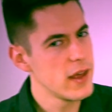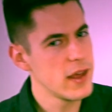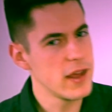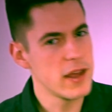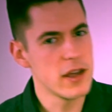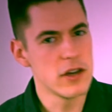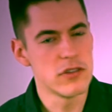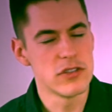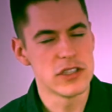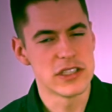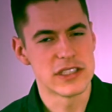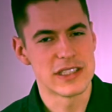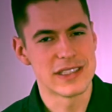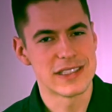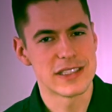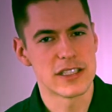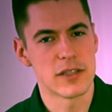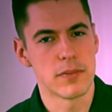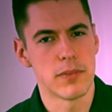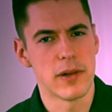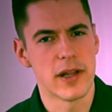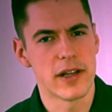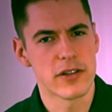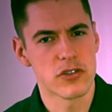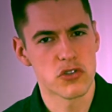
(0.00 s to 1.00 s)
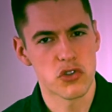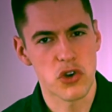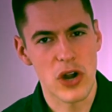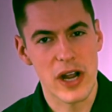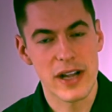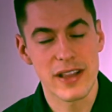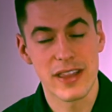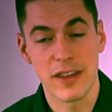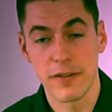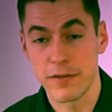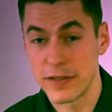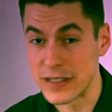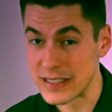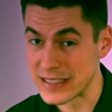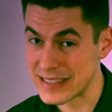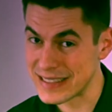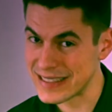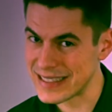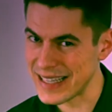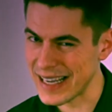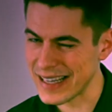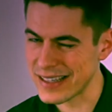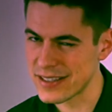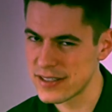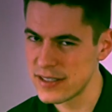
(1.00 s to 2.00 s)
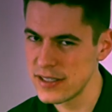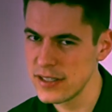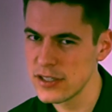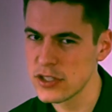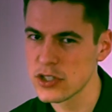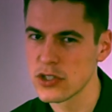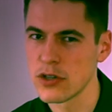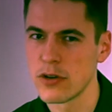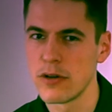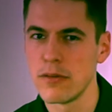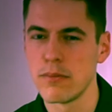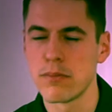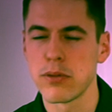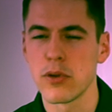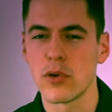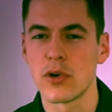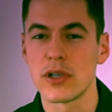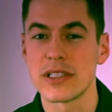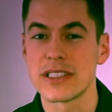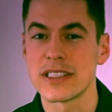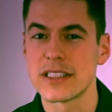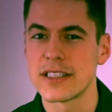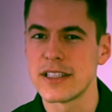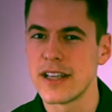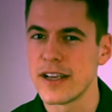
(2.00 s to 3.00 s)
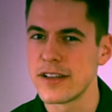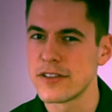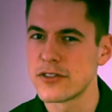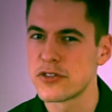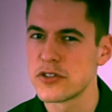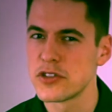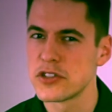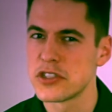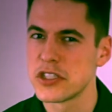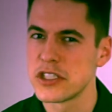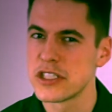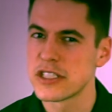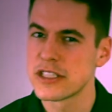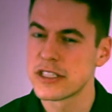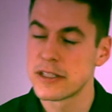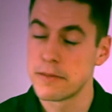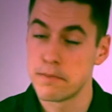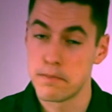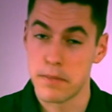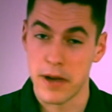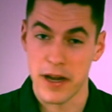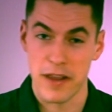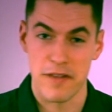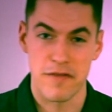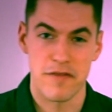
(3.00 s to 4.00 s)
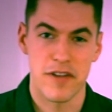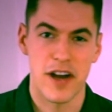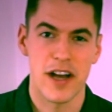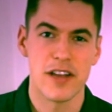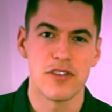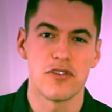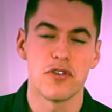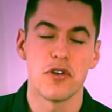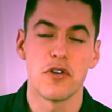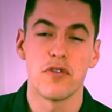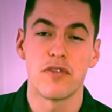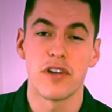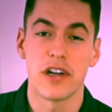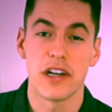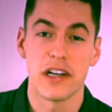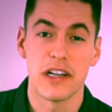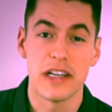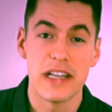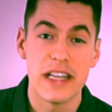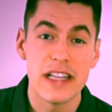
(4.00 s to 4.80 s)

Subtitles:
irresistibly attractive and sexy so employers can't resist but invite you over an